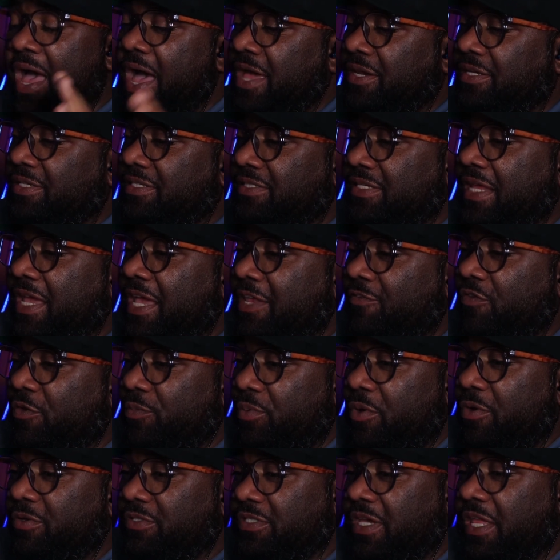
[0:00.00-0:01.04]
I understand if you
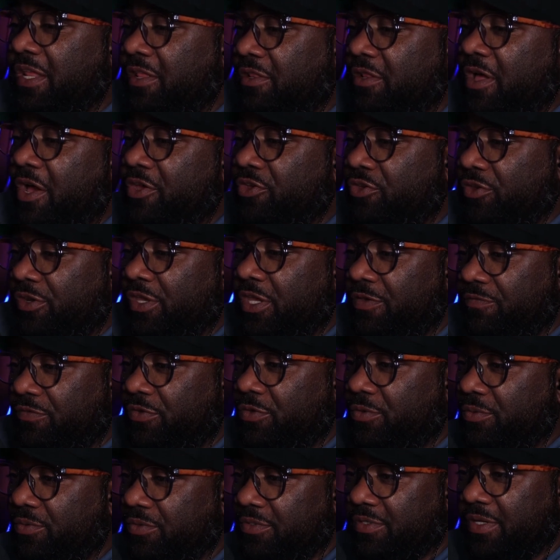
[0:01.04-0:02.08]
post Caitlin Clark, you're gonna get
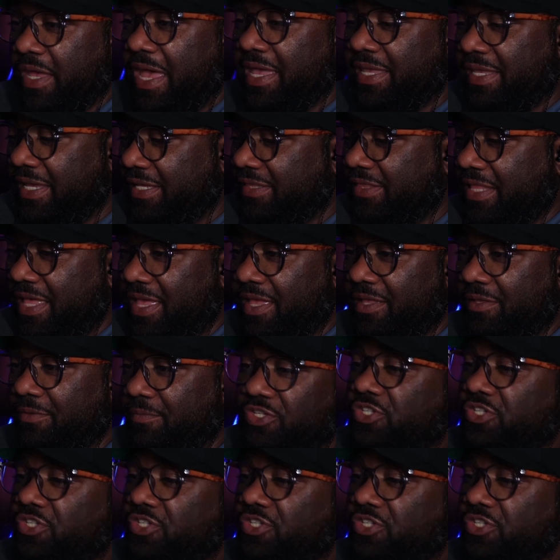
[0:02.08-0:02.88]
views. I get that.